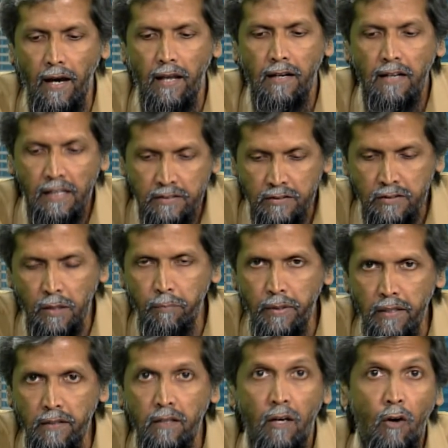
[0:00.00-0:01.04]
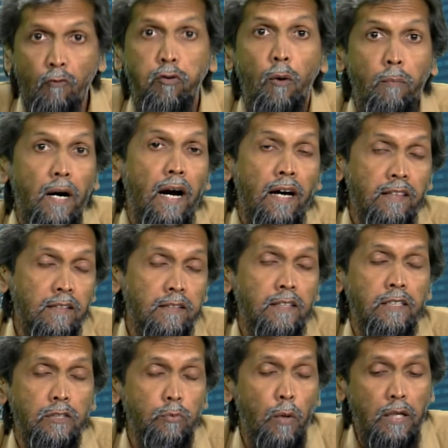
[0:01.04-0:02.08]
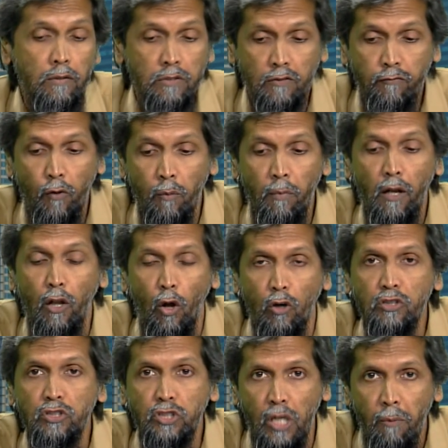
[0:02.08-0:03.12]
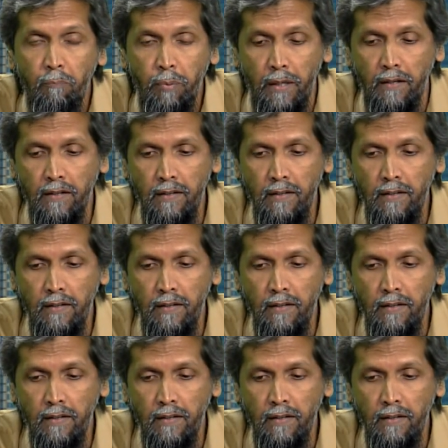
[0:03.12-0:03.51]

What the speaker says: Lester Bird, former athlete as well. He was a former long jumper